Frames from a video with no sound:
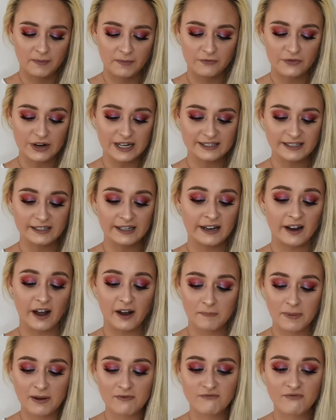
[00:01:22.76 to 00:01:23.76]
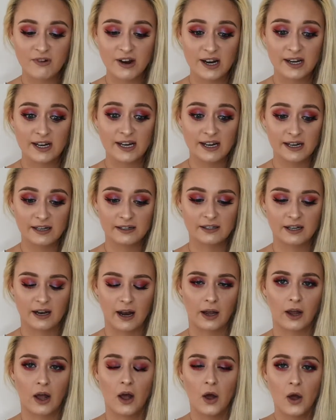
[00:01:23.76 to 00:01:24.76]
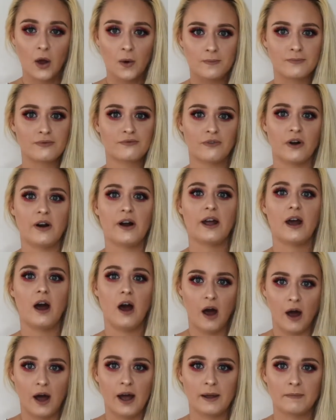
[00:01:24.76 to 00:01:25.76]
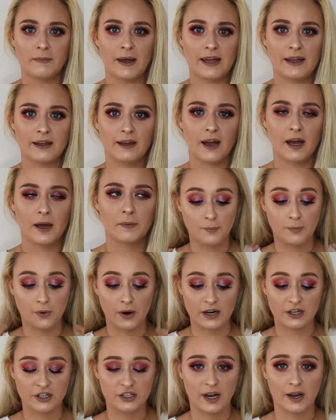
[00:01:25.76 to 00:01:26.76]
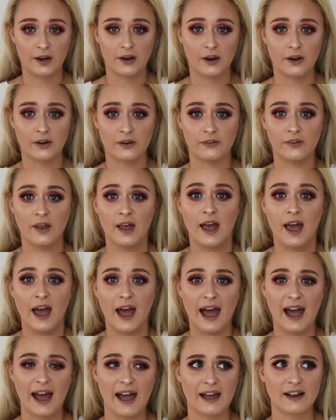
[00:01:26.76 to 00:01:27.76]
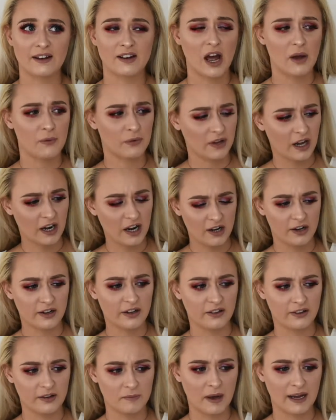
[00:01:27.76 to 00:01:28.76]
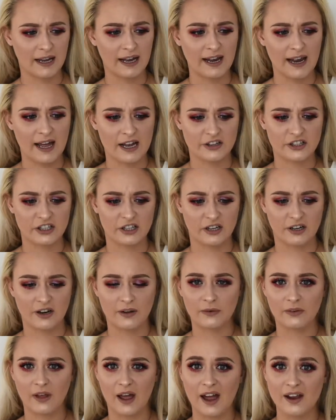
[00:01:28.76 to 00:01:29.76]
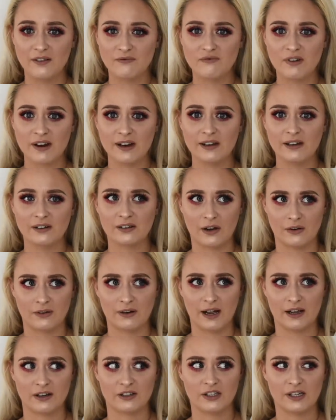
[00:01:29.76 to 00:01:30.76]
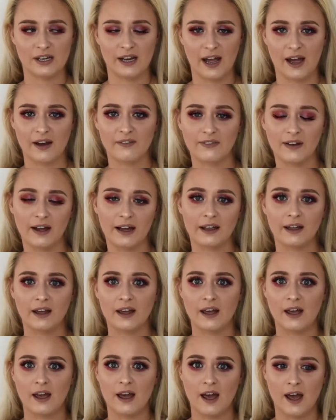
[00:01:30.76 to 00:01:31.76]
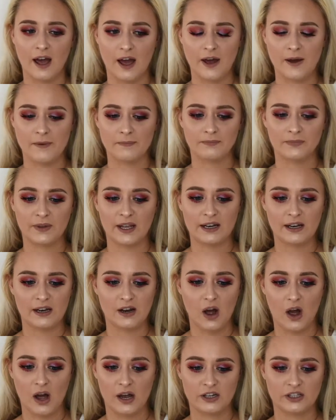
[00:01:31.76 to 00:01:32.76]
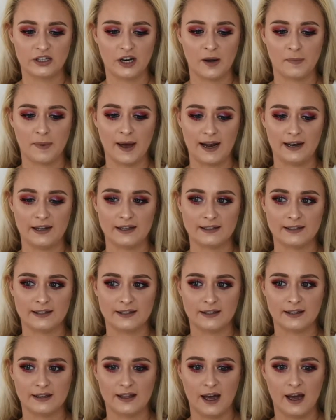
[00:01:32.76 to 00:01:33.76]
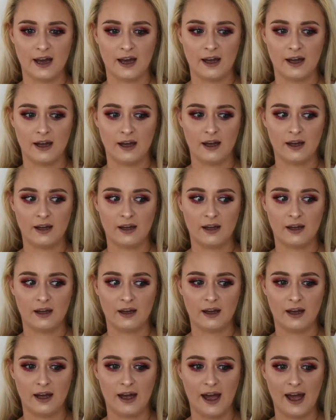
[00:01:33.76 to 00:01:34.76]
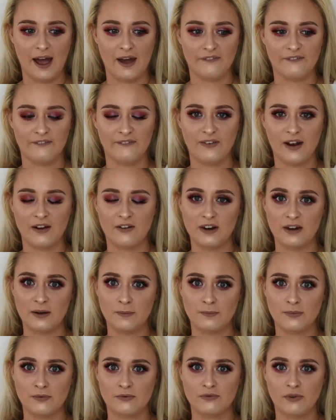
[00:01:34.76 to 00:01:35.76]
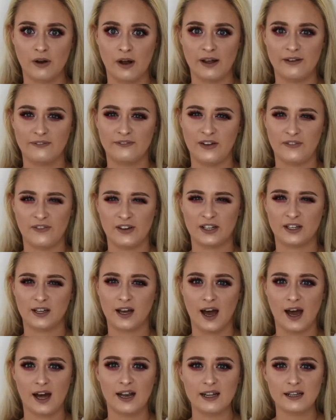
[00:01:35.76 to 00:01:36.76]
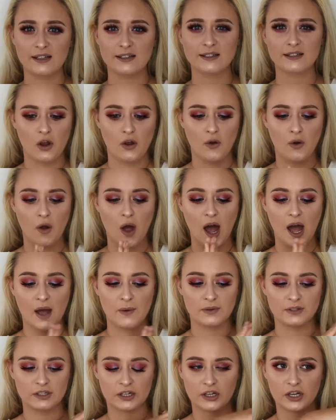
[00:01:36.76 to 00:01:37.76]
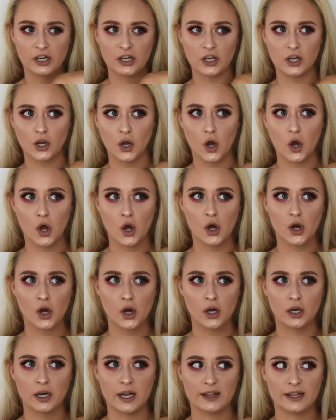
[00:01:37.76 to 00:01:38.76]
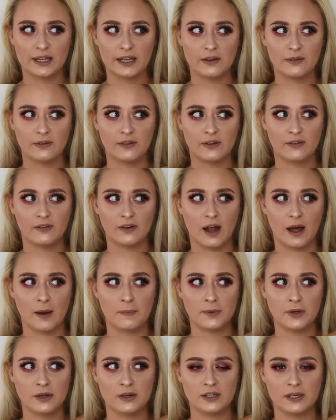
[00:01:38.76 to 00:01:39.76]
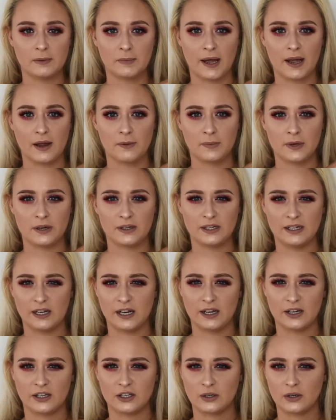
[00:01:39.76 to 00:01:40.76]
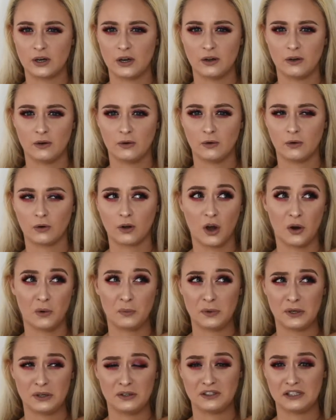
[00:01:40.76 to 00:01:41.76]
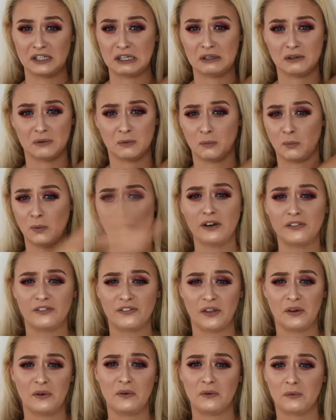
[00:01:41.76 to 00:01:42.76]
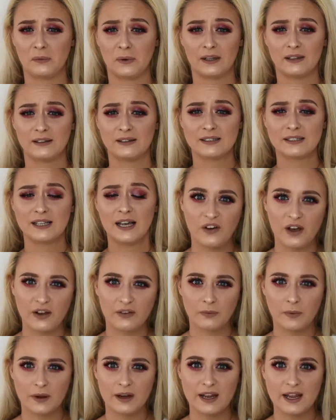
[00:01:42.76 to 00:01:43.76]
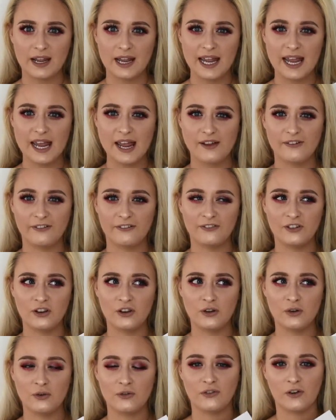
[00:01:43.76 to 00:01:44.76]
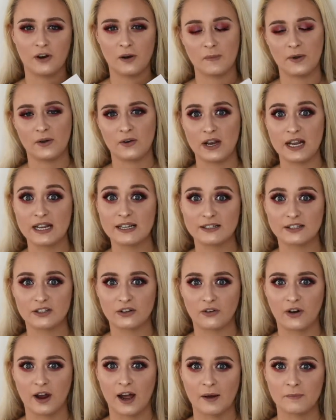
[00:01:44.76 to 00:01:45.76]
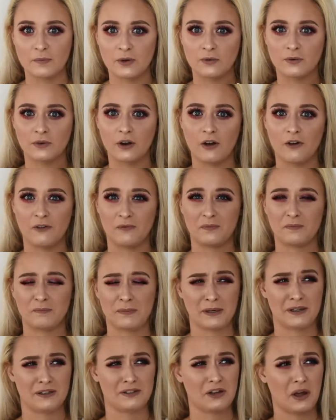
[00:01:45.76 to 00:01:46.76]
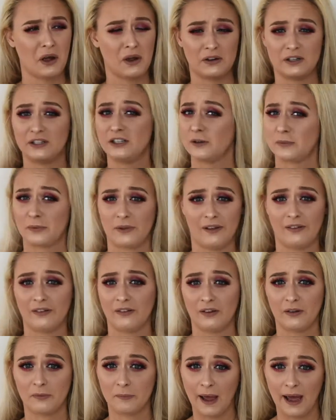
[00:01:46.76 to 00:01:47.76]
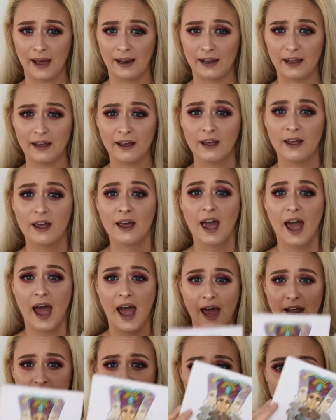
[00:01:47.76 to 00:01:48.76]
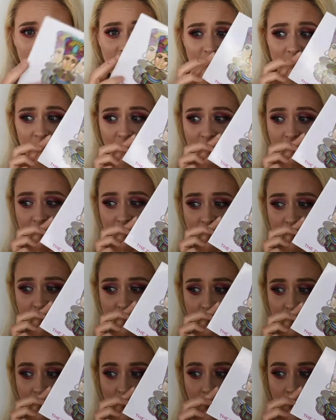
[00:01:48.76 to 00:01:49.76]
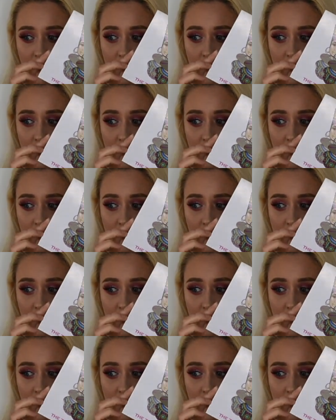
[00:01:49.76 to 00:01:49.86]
Recently I've been really into like bright eye makeup, bright shadows, and I was kind of looking through my collection and I was like, I really don't actually have like any eyeshadow palettes that have very bright vivid colours. So I was looking on, I think it was either like Beauty Bay or Beautylish or Cult Beauty, one of those ones. First one, if you follow me on Instagram, you'll know I've been totally obsessed with this palette, and this is the